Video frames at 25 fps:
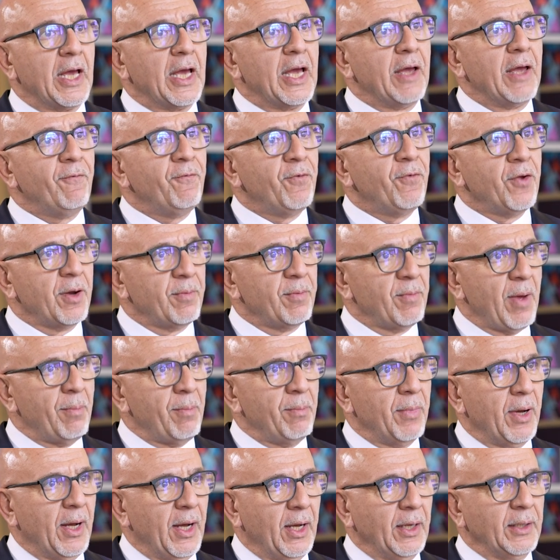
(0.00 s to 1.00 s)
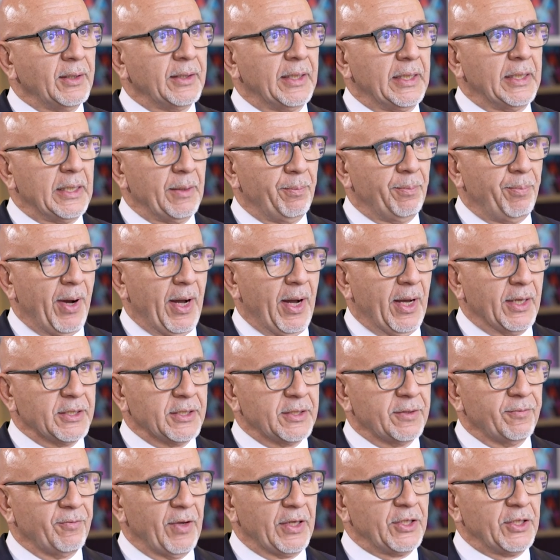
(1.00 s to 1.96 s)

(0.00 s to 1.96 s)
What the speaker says: If we remember in the past,